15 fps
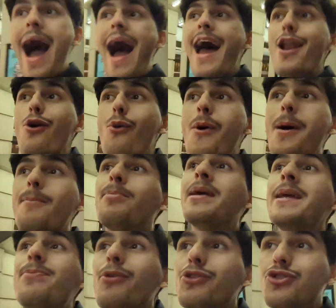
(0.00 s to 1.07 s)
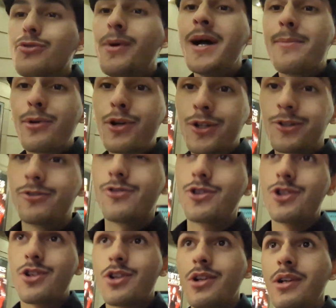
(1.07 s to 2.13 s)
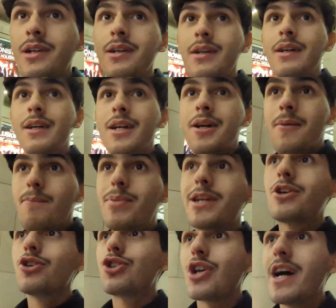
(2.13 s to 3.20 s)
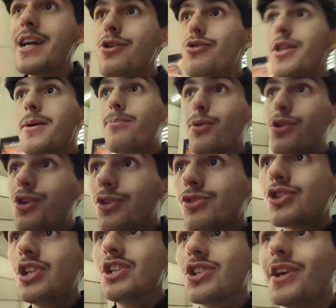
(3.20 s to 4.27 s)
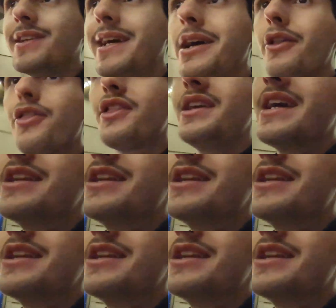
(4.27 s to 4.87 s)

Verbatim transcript: I don't want people to buy burgers, because I know that burgers is unhealthy